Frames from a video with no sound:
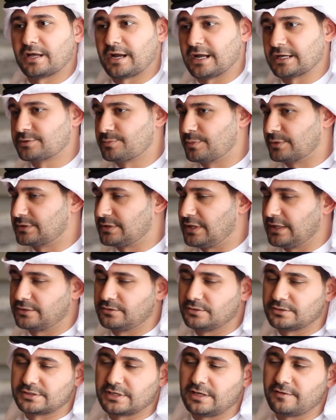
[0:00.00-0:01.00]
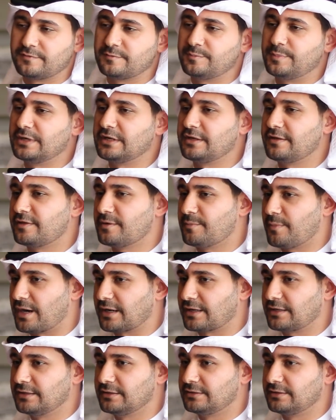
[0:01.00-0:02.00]
are experts like yourself, being in the
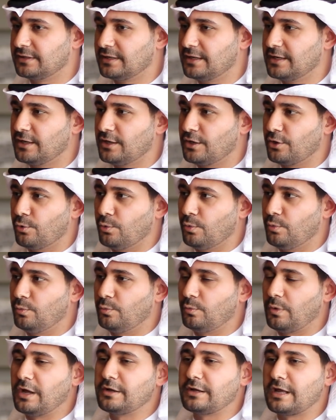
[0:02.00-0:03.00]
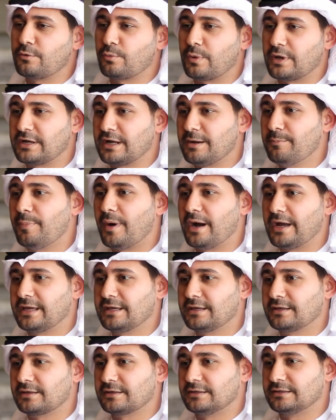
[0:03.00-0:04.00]
market, and we're not
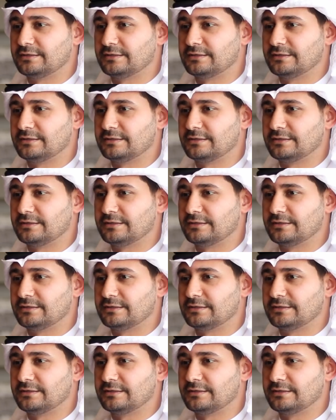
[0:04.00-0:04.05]
buying